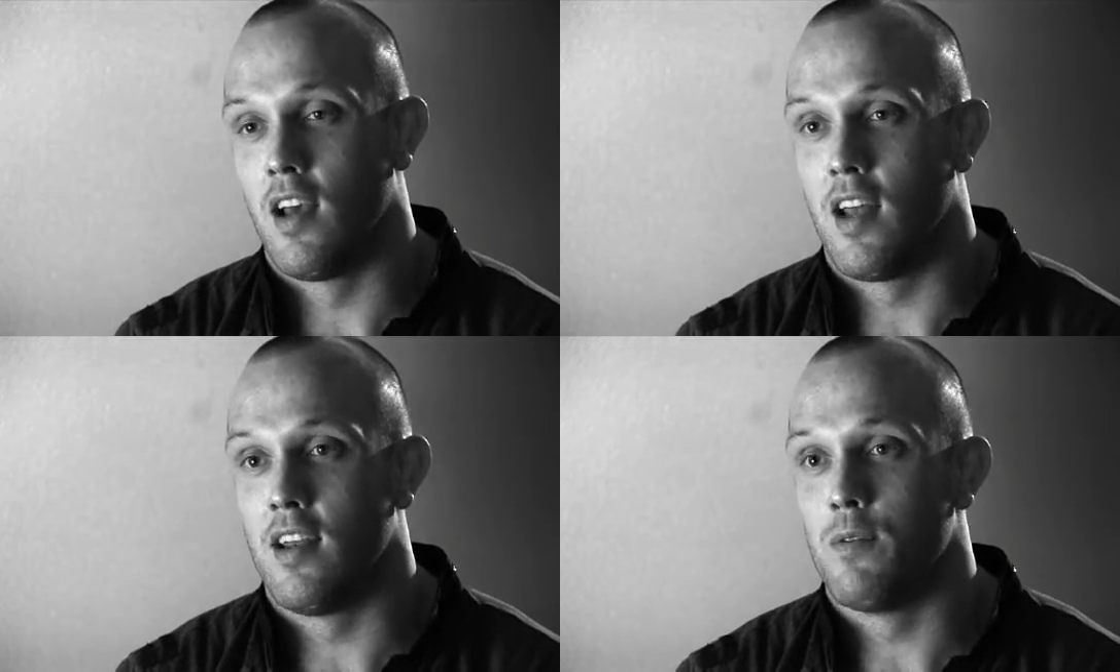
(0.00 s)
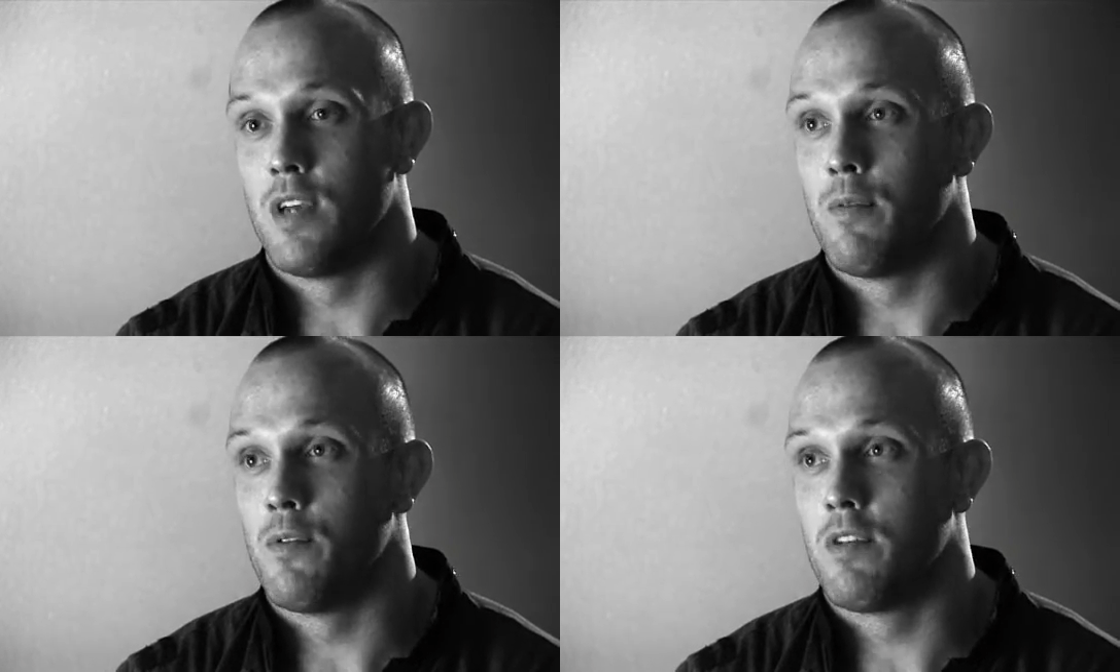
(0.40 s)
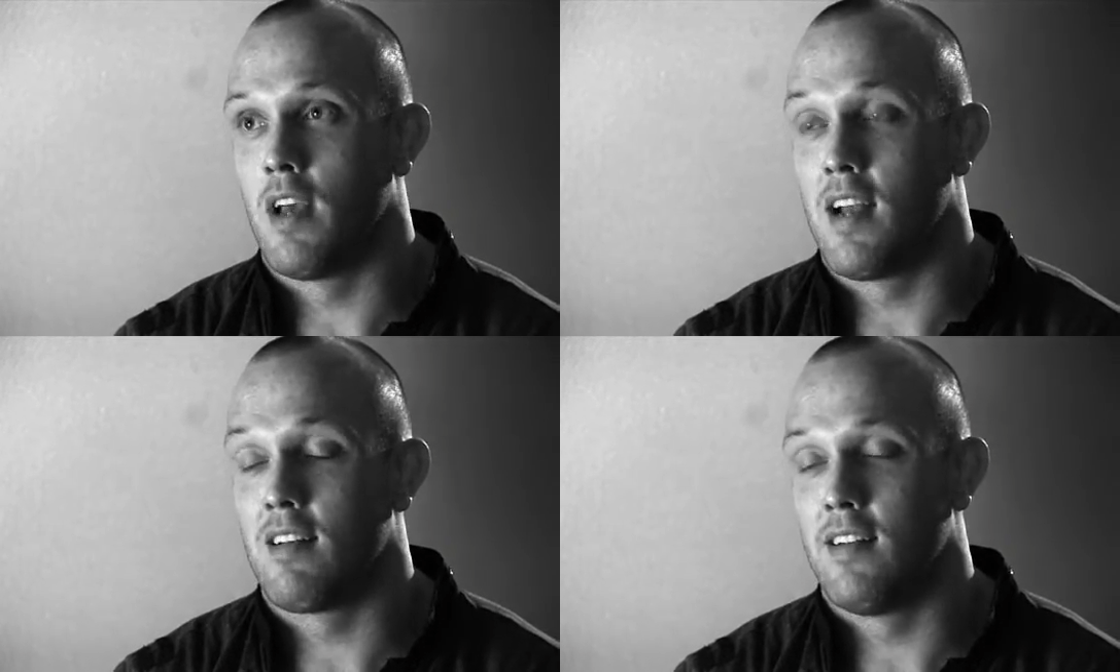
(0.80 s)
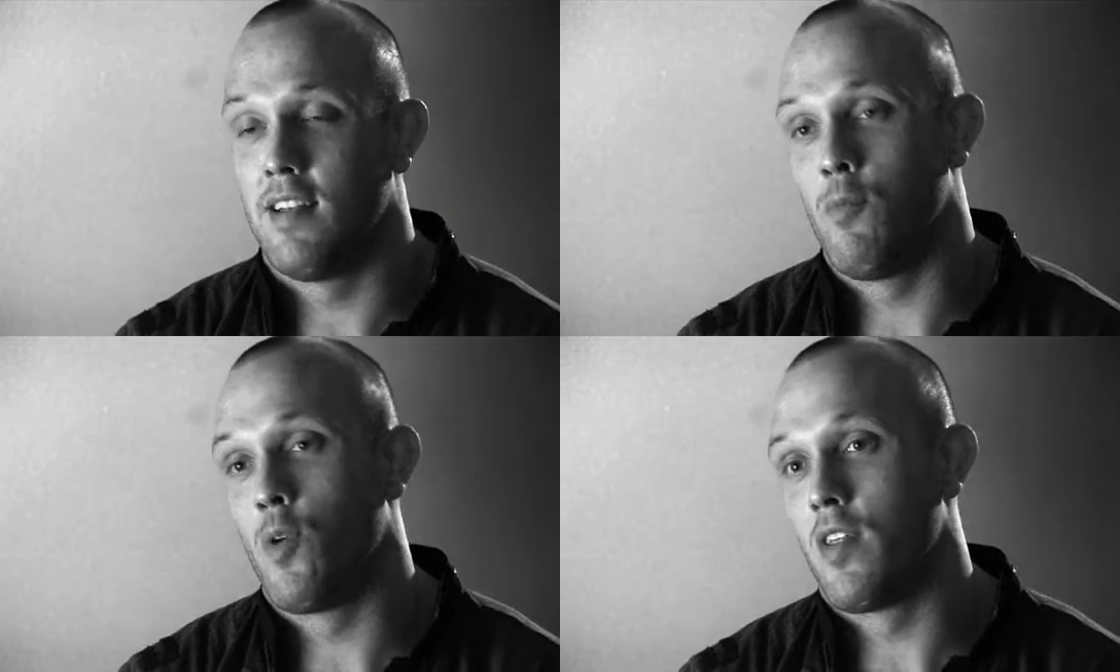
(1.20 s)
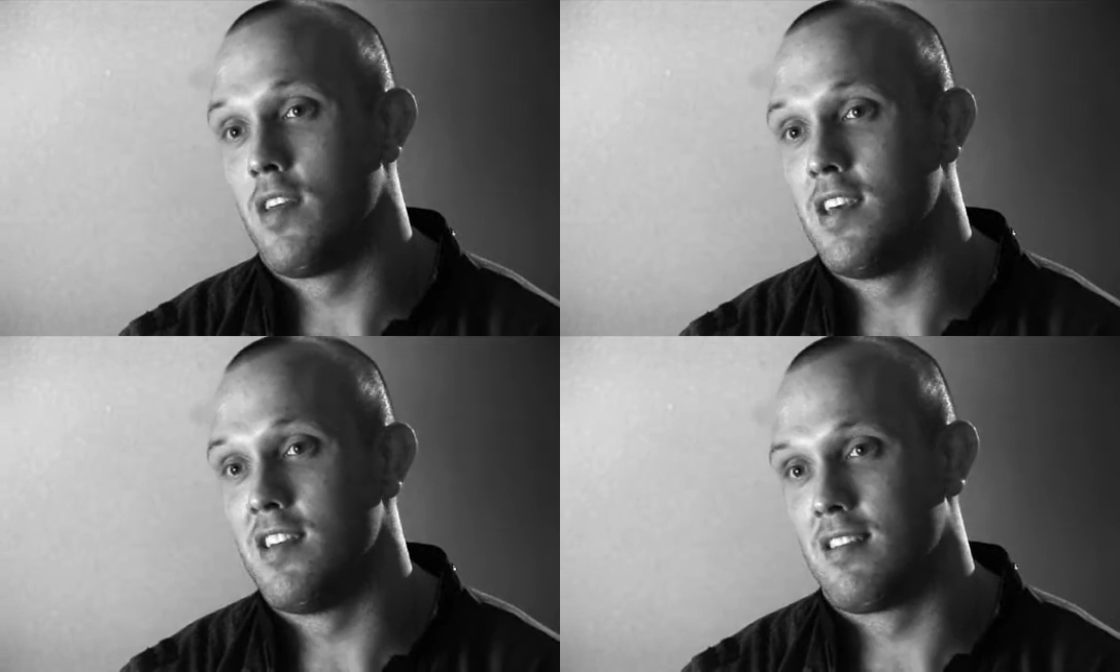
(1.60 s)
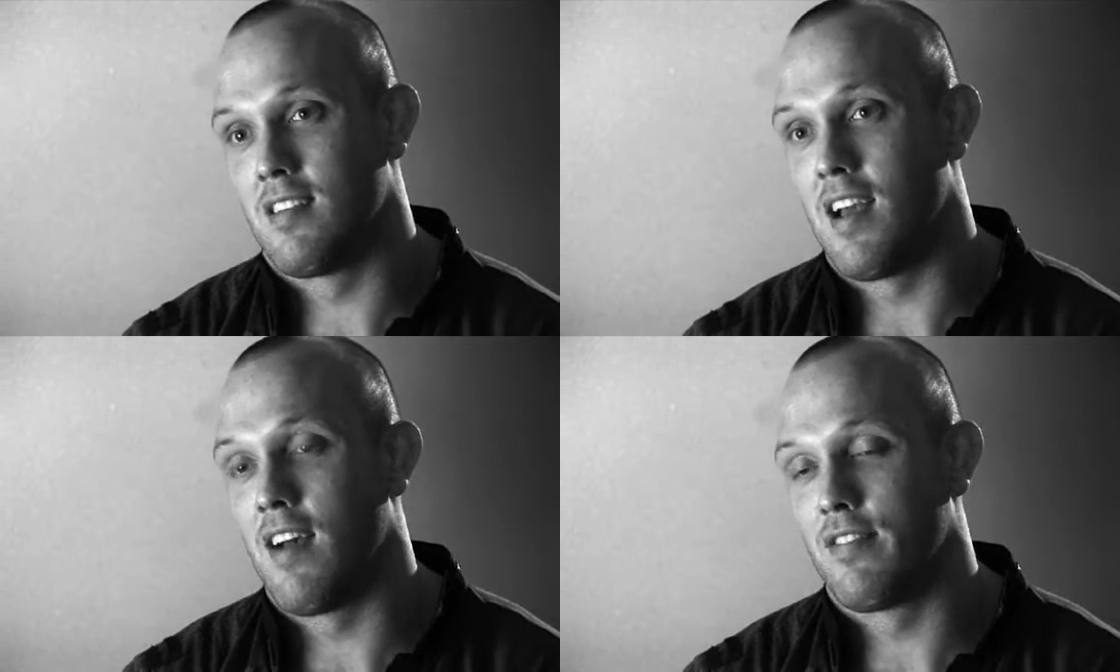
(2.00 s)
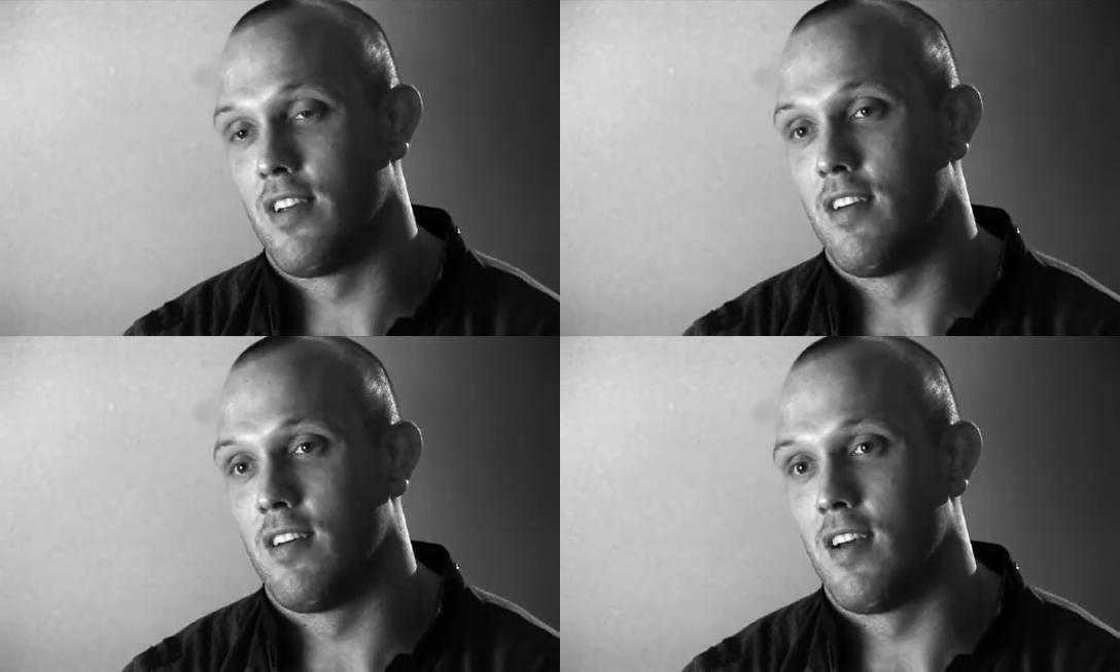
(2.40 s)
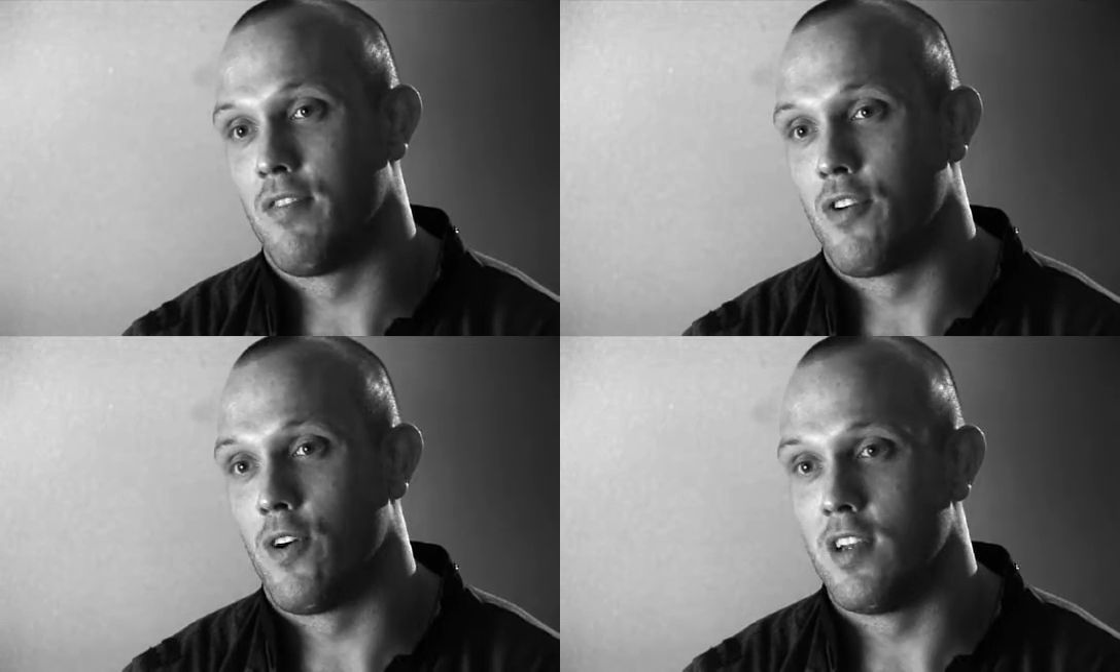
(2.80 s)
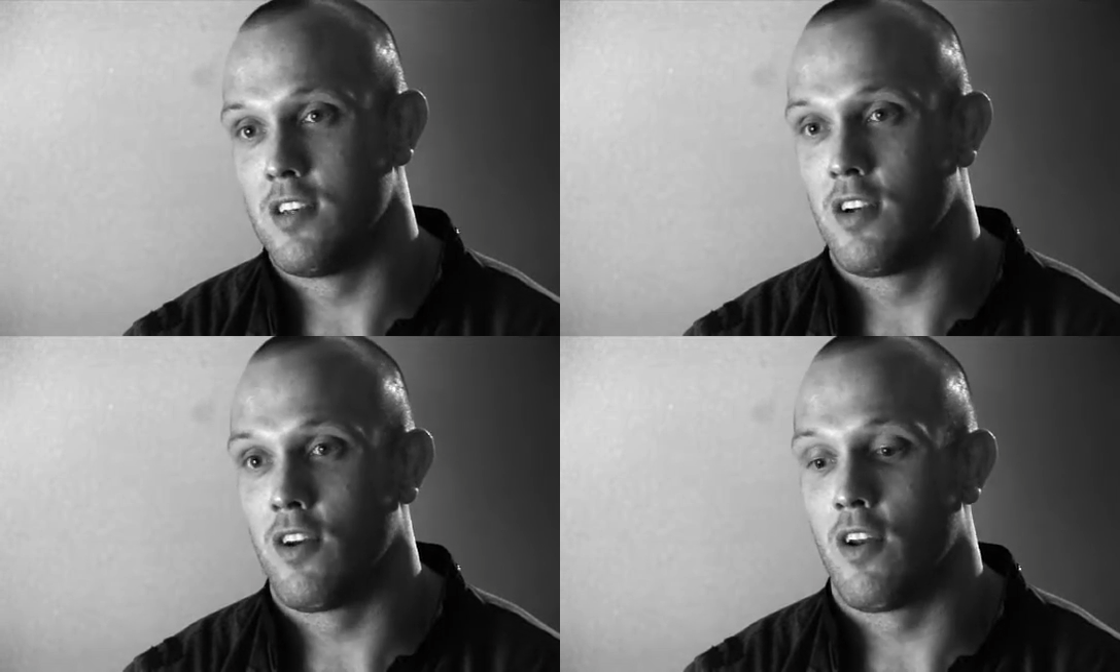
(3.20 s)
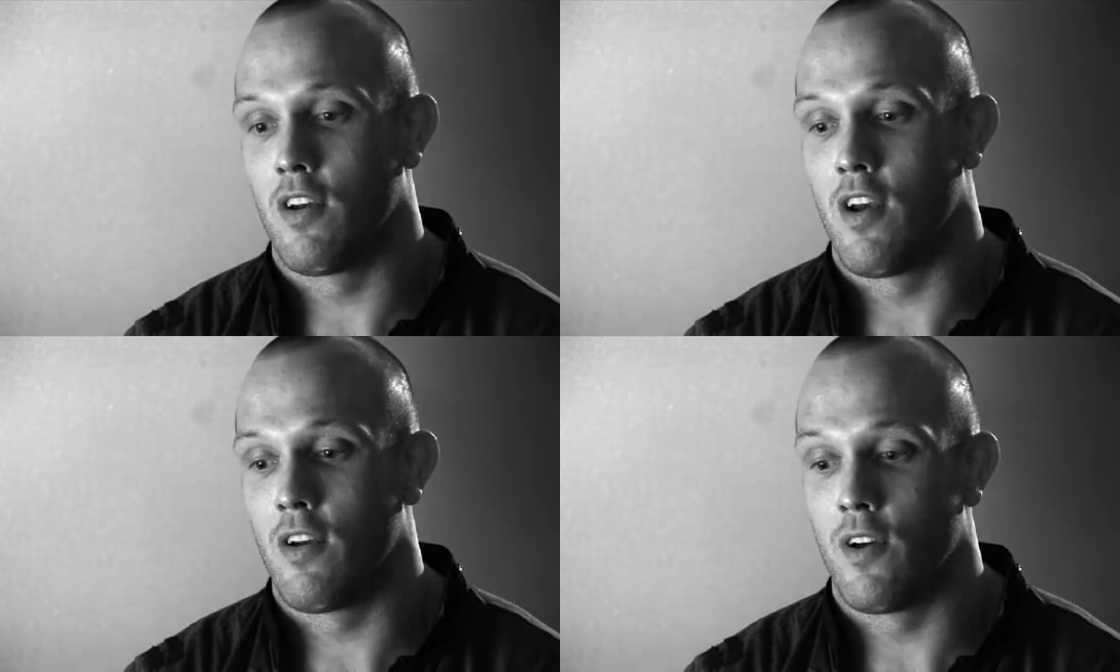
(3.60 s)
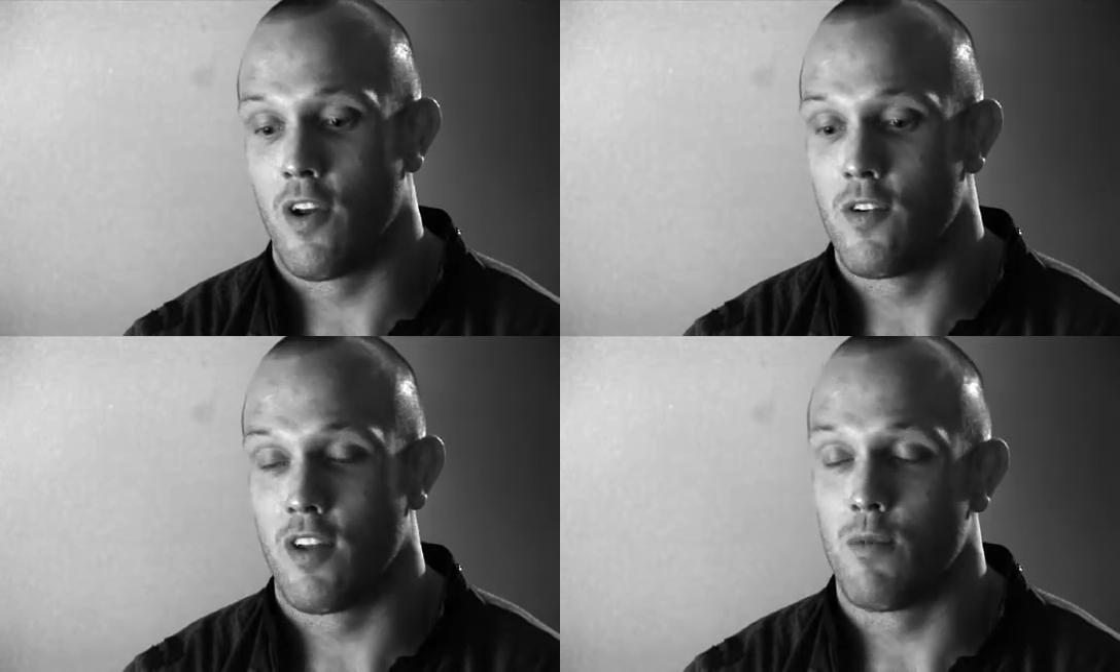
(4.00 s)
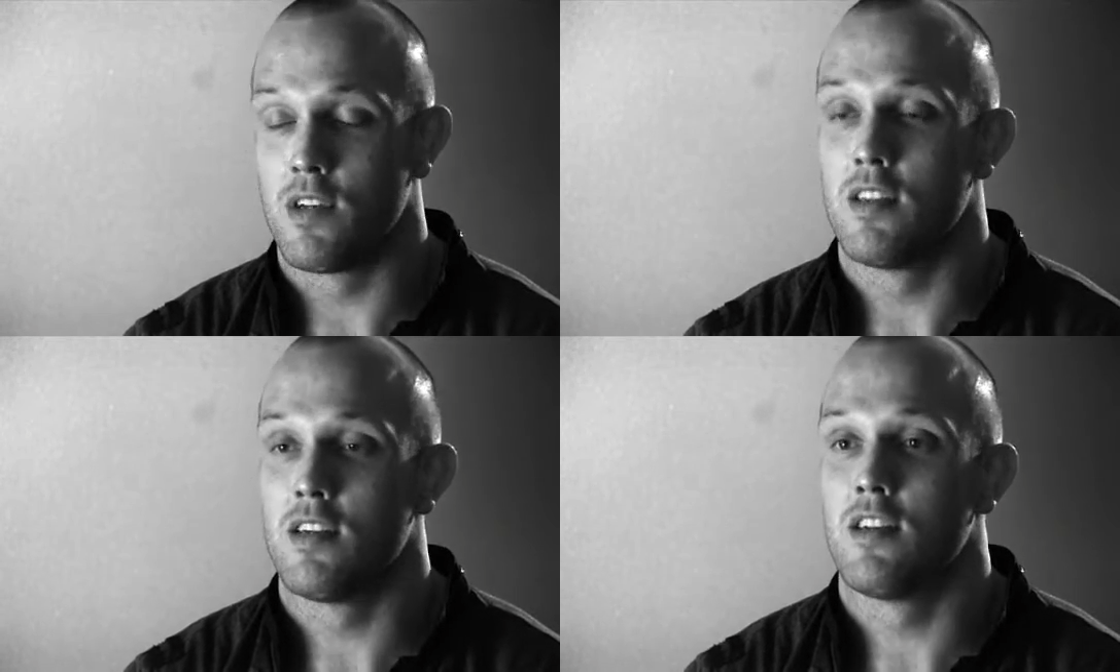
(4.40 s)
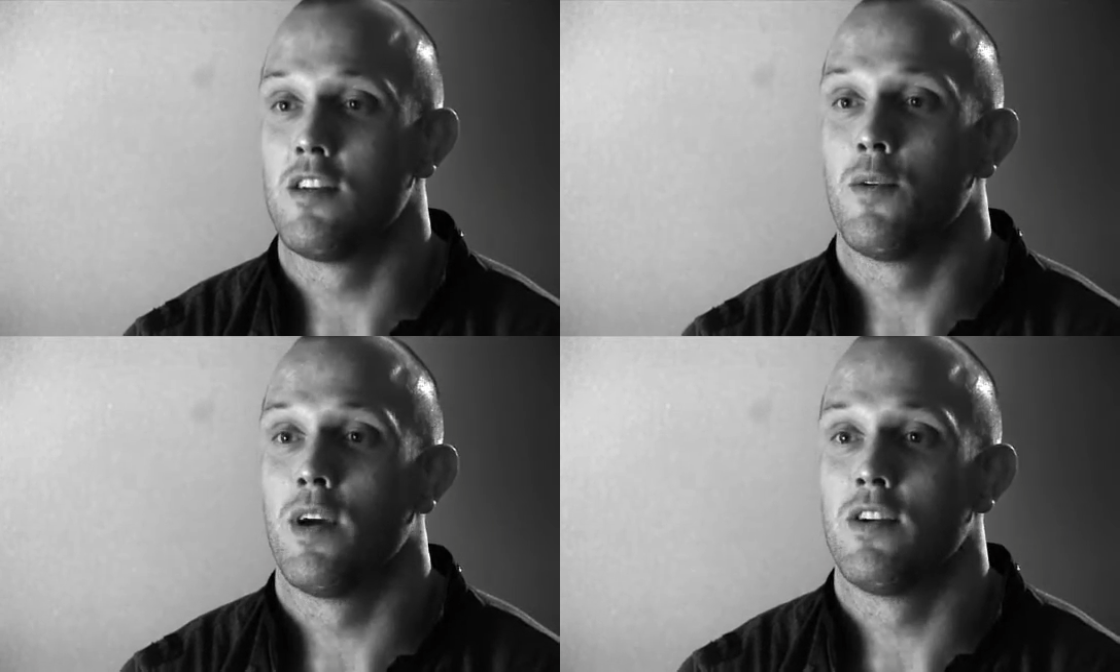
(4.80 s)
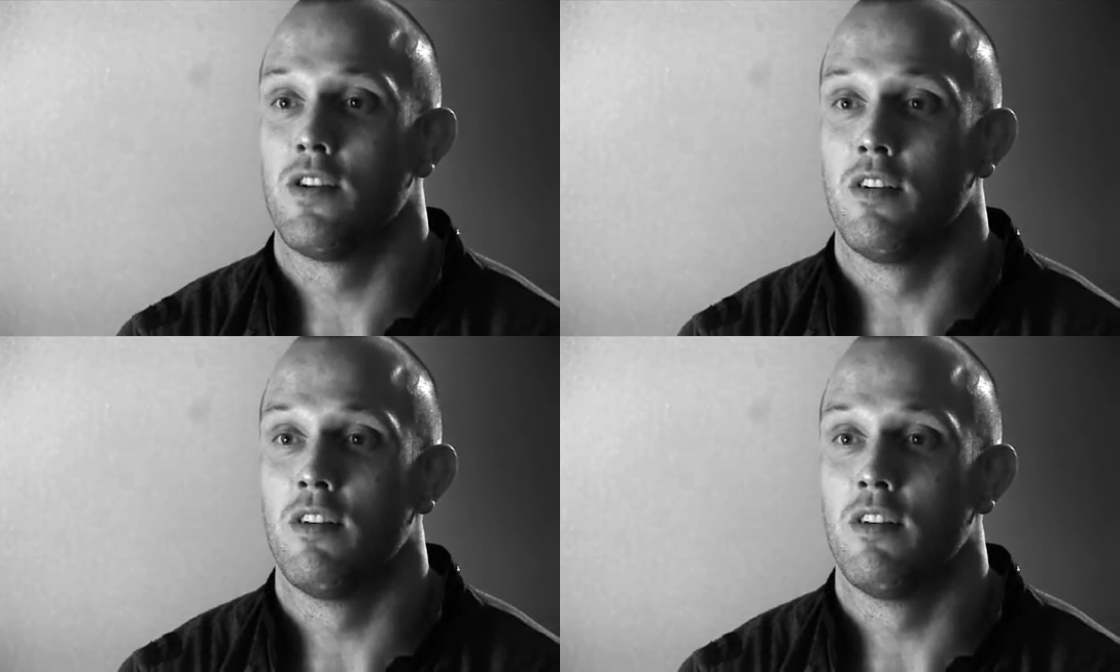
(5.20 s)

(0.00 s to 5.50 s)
And it was I actually did one of these after all this had got out, and I was in this situation.